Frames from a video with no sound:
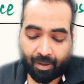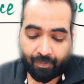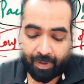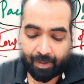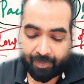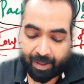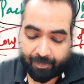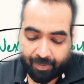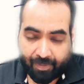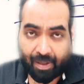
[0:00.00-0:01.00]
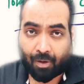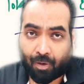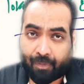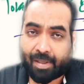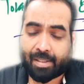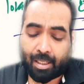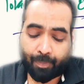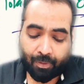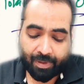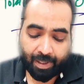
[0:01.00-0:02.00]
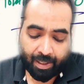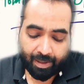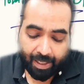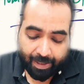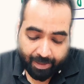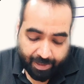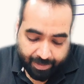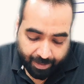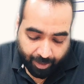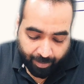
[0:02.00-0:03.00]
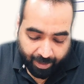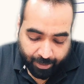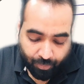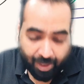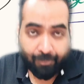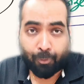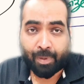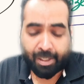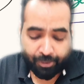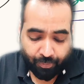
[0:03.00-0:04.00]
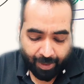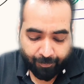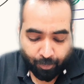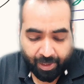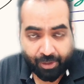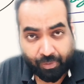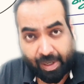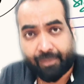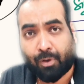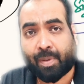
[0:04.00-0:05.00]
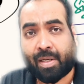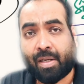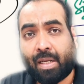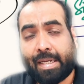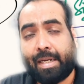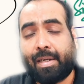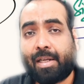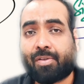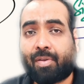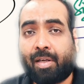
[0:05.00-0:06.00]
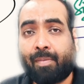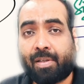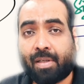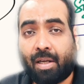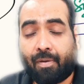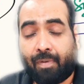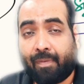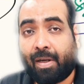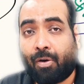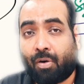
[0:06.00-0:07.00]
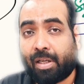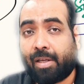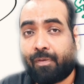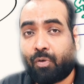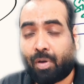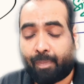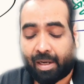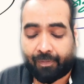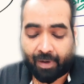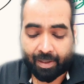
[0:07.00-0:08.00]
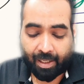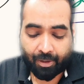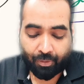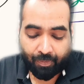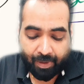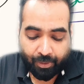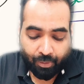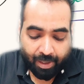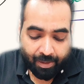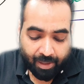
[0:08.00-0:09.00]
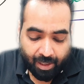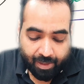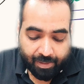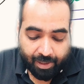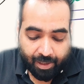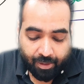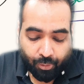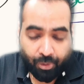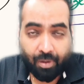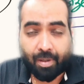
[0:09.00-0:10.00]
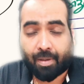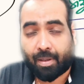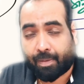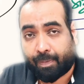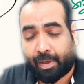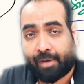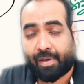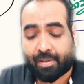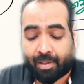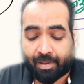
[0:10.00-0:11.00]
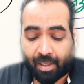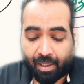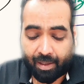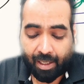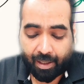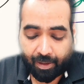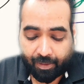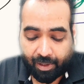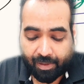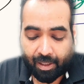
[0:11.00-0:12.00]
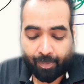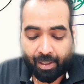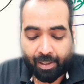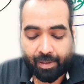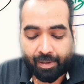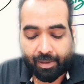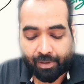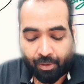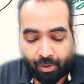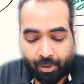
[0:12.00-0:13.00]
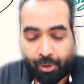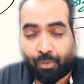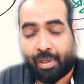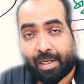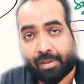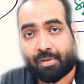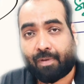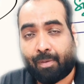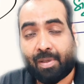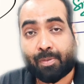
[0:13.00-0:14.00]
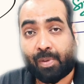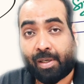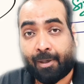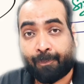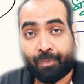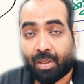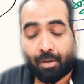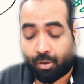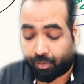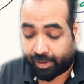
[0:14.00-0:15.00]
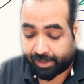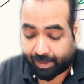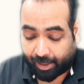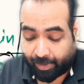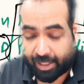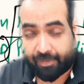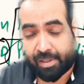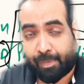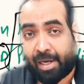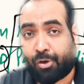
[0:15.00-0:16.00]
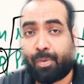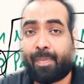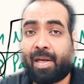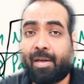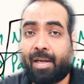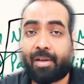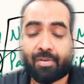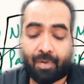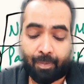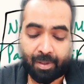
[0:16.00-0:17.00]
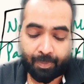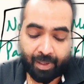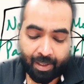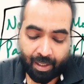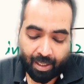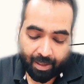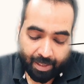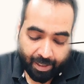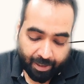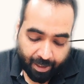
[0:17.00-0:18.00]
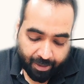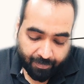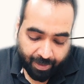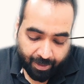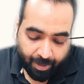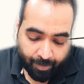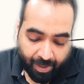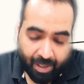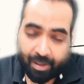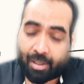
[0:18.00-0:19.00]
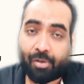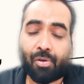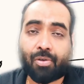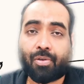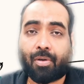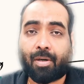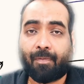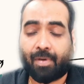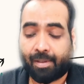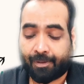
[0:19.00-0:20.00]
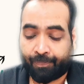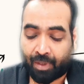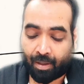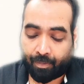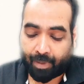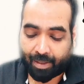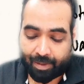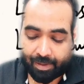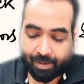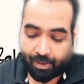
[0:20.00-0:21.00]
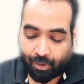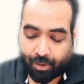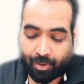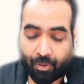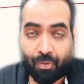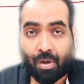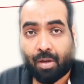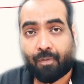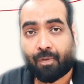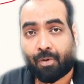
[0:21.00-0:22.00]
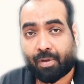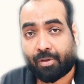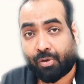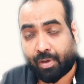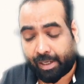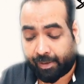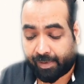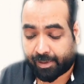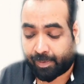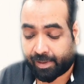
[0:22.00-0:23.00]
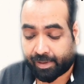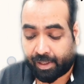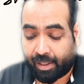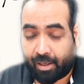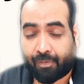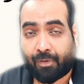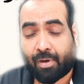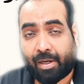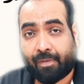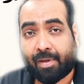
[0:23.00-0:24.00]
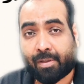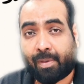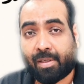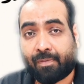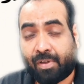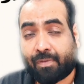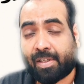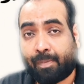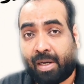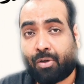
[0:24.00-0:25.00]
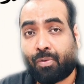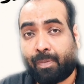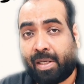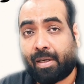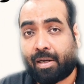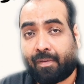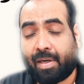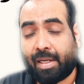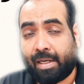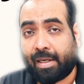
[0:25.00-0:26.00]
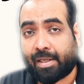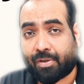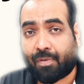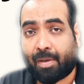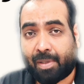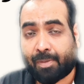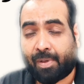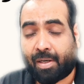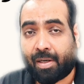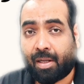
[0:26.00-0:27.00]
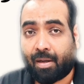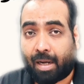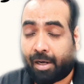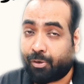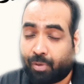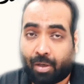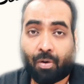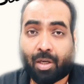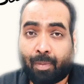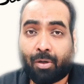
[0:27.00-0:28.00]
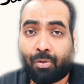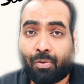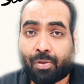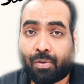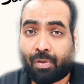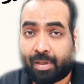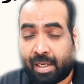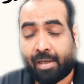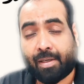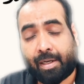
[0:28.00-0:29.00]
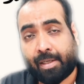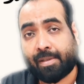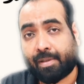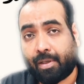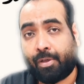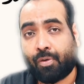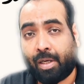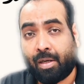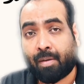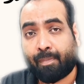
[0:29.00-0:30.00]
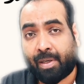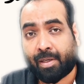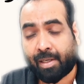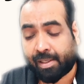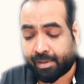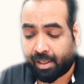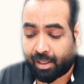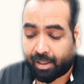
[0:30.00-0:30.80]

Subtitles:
We will always keep on saying that this liability you have to pay, in next 3 months. We will not give you a benefit that you can say to your investors that this liability is not due in next 12 months period. No, this liability was meant to be paid in next 12 months period, then it will remain in your short term funds. But this is not true for your investments. If your investments which was meant to be recovered in next 12 months period and you are not able to do so, then it is your incompetentness.